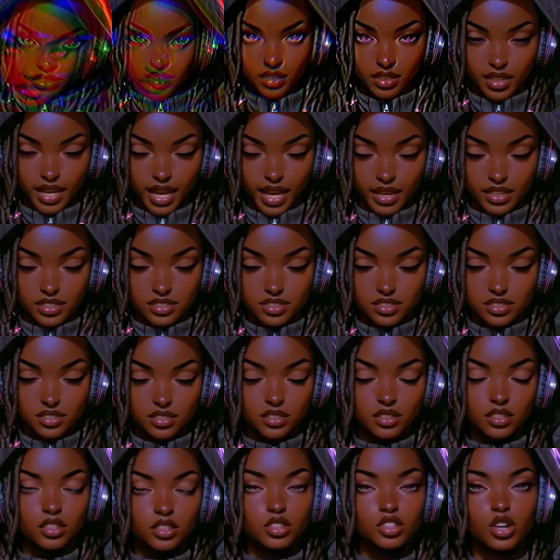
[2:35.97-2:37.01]
Next,
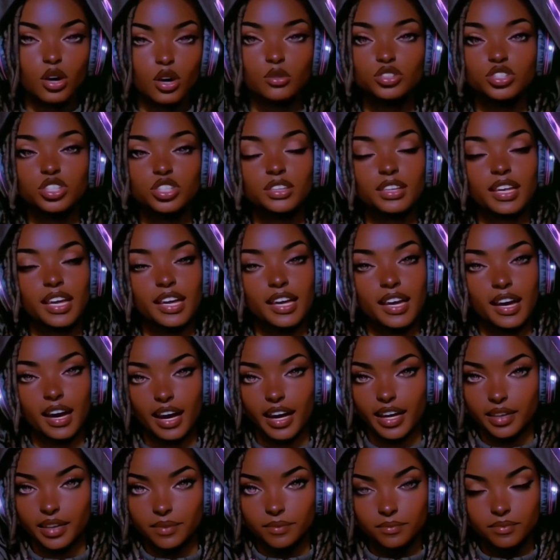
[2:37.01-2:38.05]
Notion
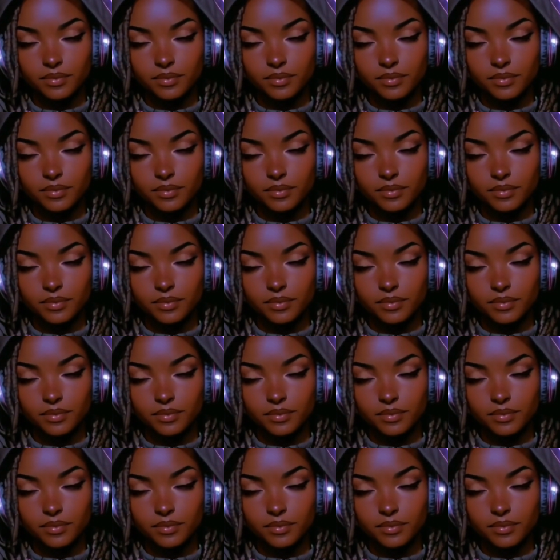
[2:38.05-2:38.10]
AI.